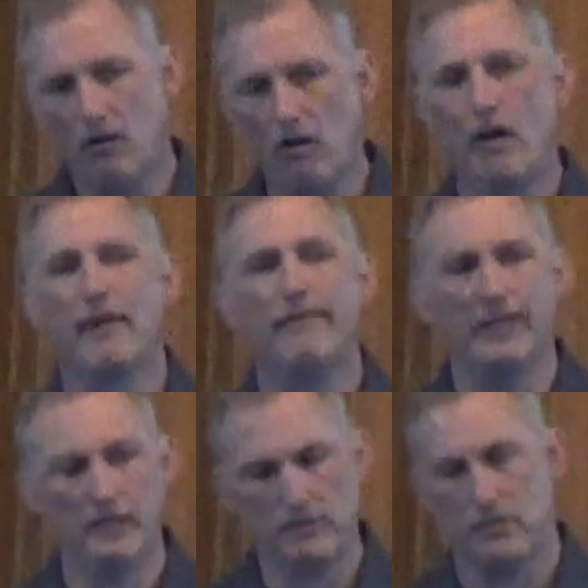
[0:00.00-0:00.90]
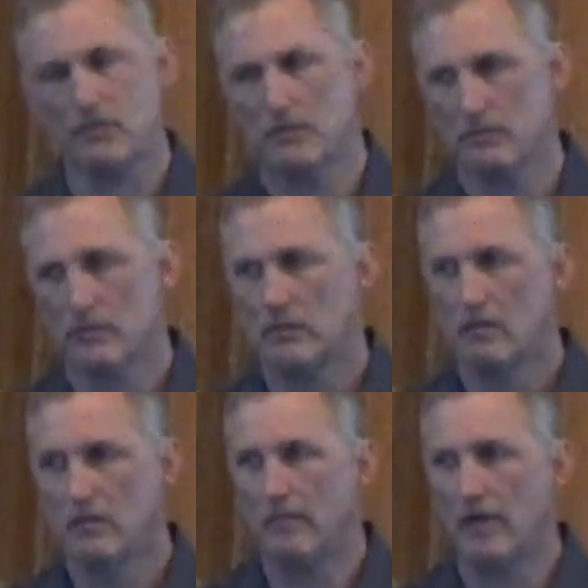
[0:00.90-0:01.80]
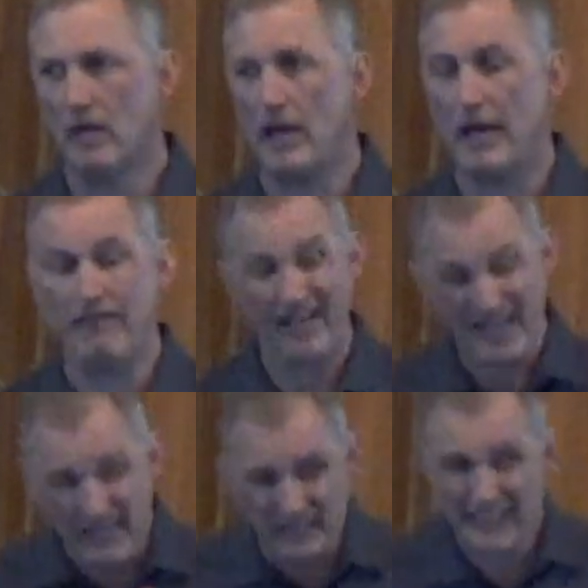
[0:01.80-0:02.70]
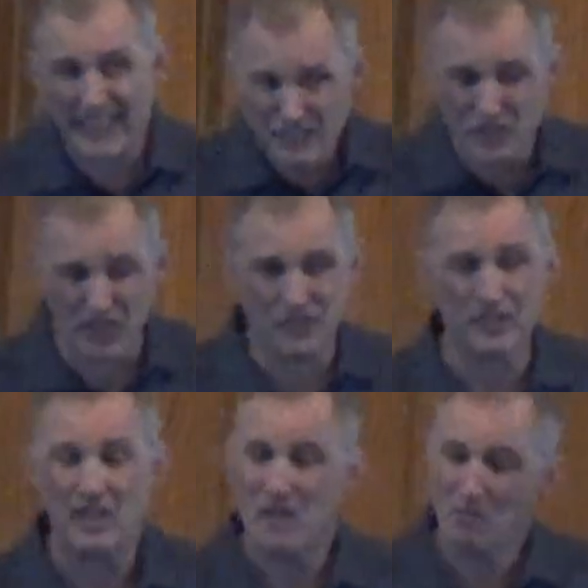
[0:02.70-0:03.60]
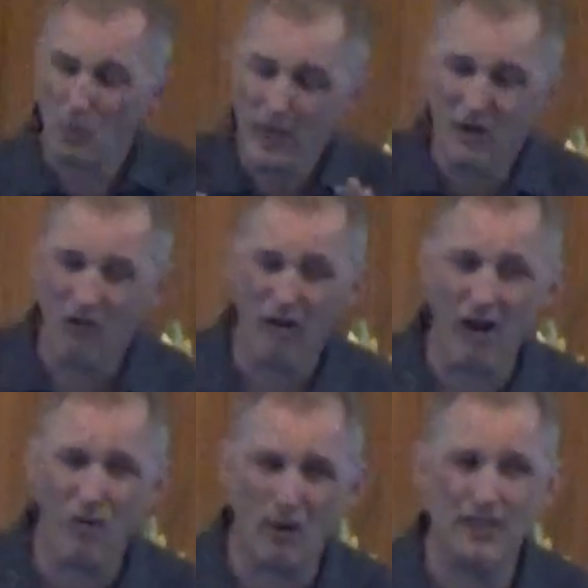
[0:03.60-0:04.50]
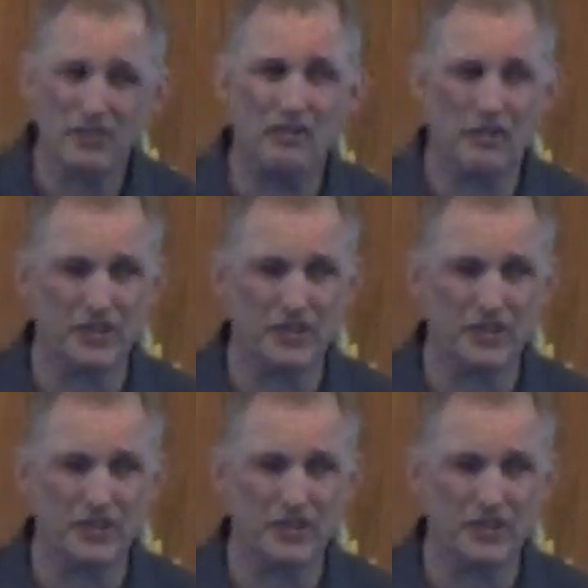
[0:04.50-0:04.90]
did all of this. in my life. He leads us. We don't always